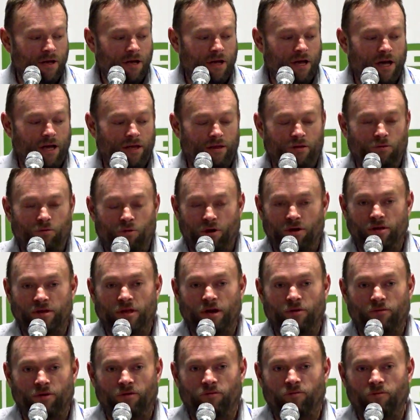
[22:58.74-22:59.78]
And the work
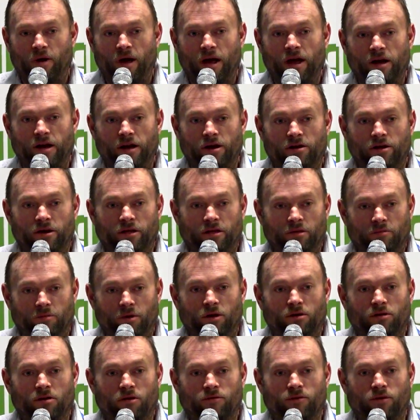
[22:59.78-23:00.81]
that we've pioneered in the
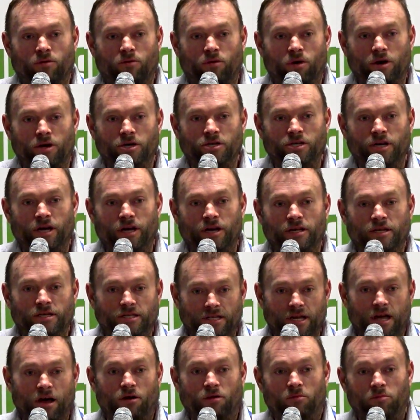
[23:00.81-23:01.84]
Milk River watershed
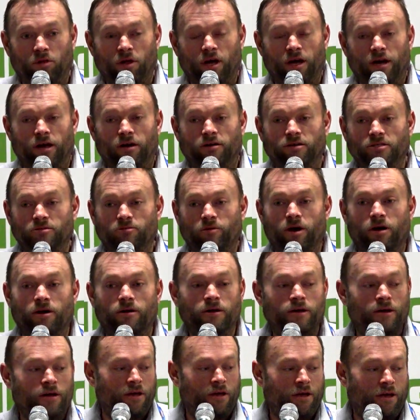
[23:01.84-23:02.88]
is now applied elsewhere.
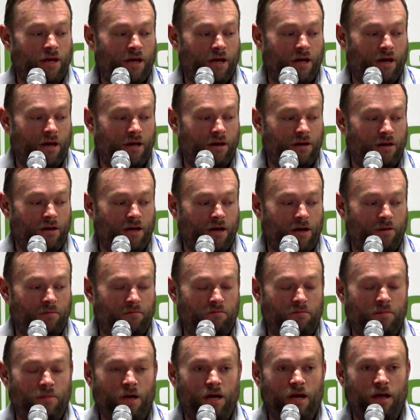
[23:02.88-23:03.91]
And
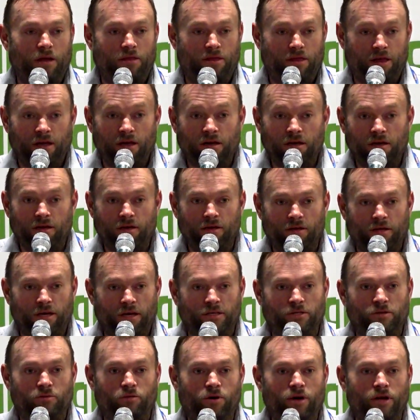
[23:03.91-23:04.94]
I think,
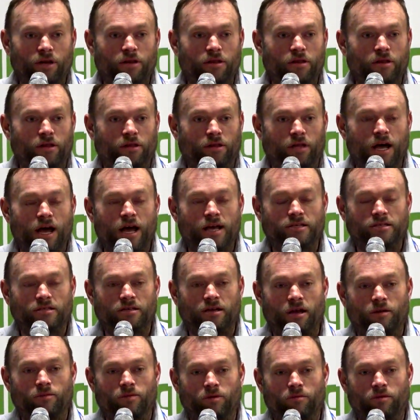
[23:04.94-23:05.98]
touch wood, the last
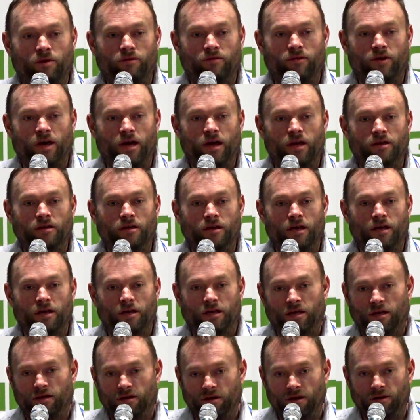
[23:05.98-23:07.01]
time that we've had
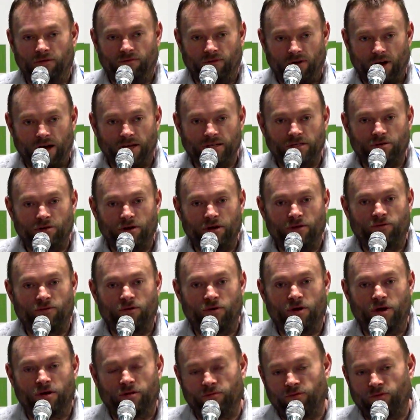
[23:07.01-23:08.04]
any advisory
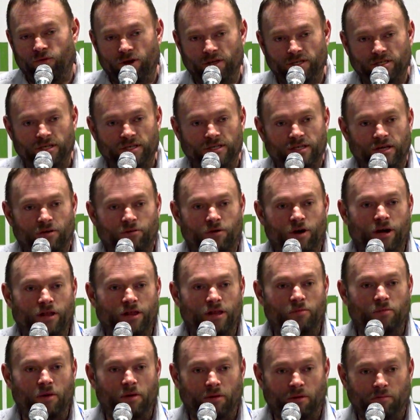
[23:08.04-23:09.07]
for instance, at
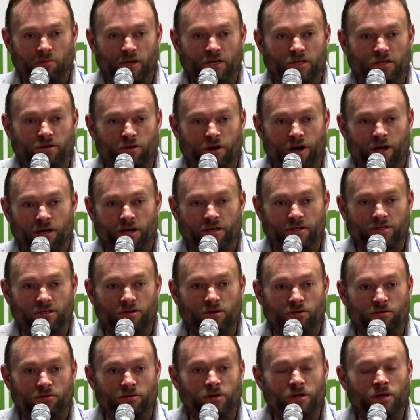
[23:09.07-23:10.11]
the public beach at Reading and
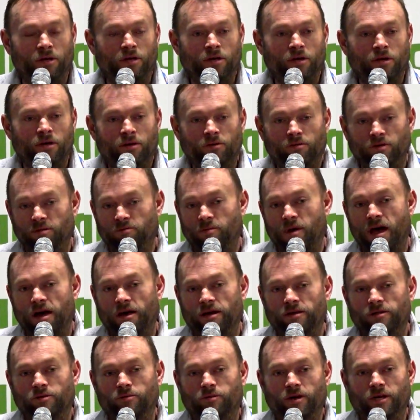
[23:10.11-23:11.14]
Stone was
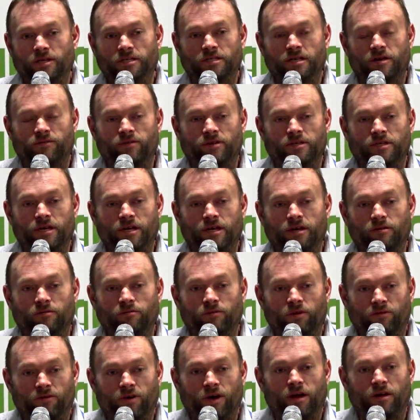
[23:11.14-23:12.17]
back in 2017.
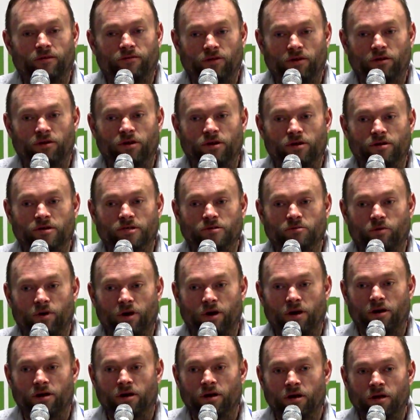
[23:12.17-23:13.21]
We've had a few years
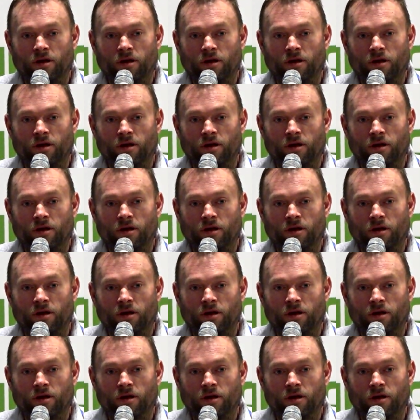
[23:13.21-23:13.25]
where